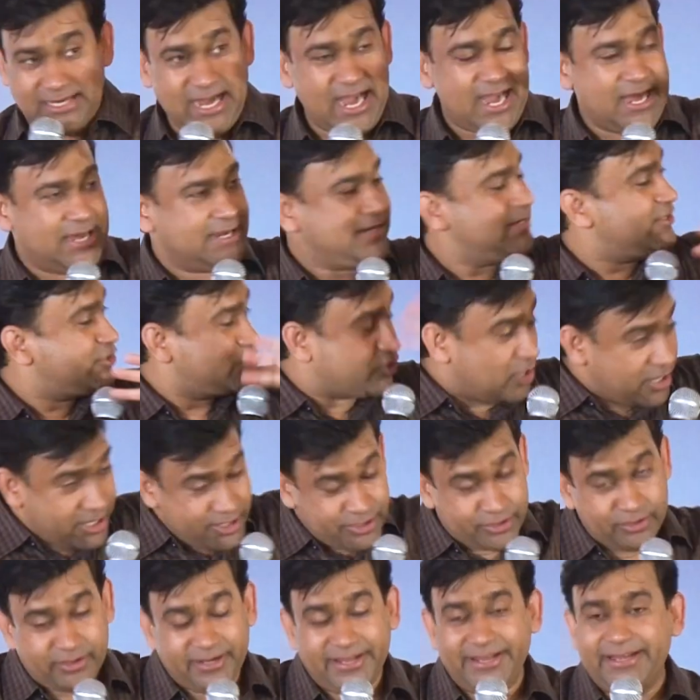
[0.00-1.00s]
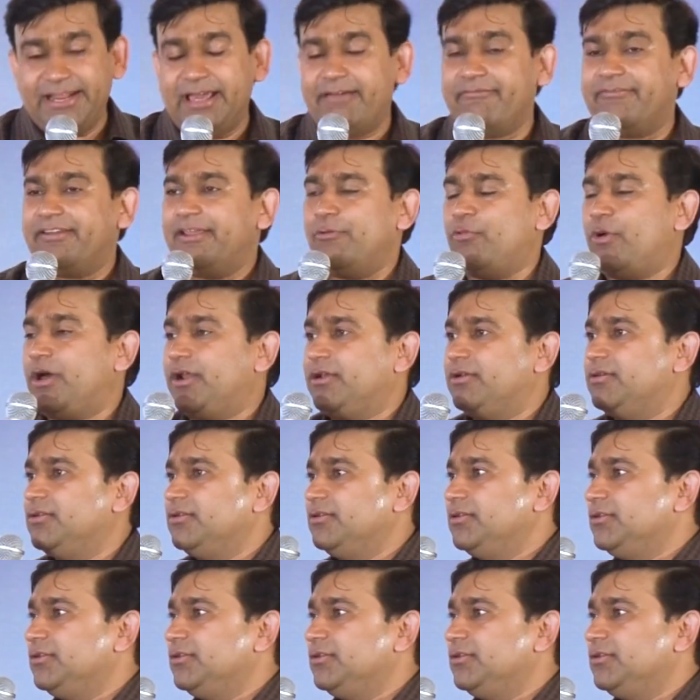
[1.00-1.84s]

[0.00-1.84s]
God is going to lead everyone.